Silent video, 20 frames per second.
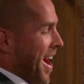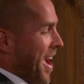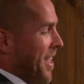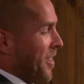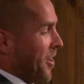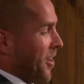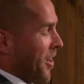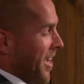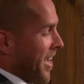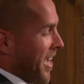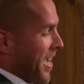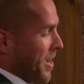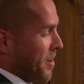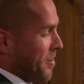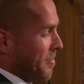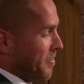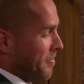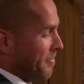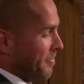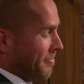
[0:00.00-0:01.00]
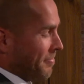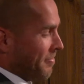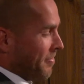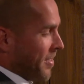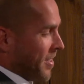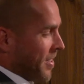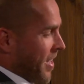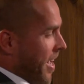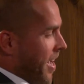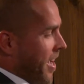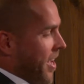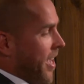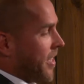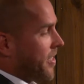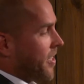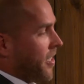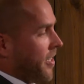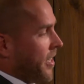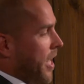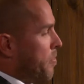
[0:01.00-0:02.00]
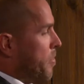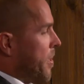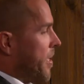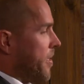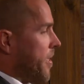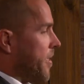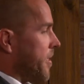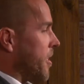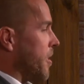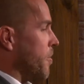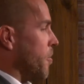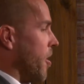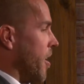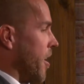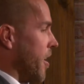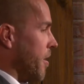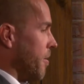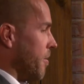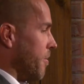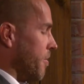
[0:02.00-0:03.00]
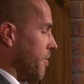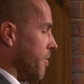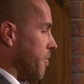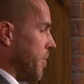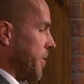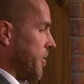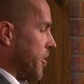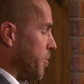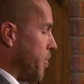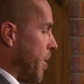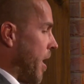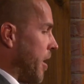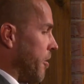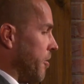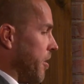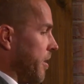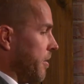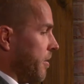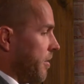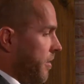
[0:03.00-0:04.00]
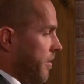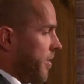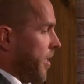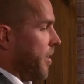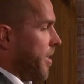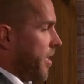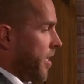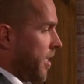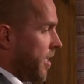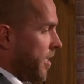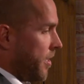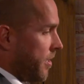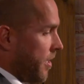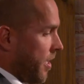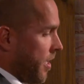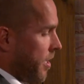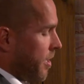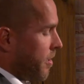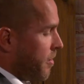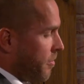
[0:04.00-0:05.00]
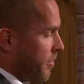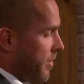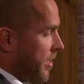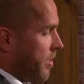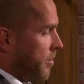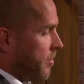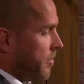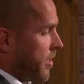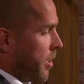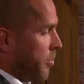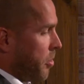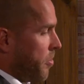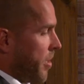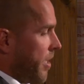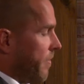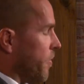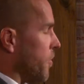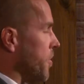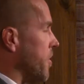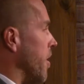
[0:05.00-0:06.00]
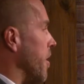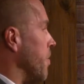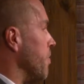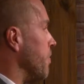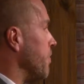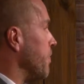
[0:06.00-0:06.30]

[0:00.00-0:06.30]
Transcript: And then I exited that business to my business partner and did the WME full-time.